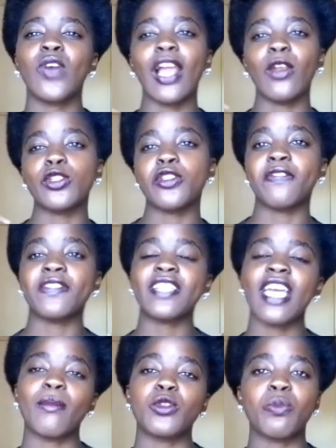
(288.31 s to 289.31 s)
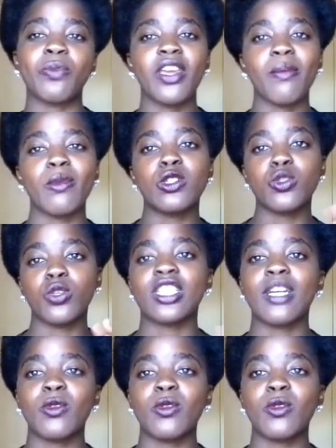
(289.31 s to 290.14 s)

a lot of time to be able to watch.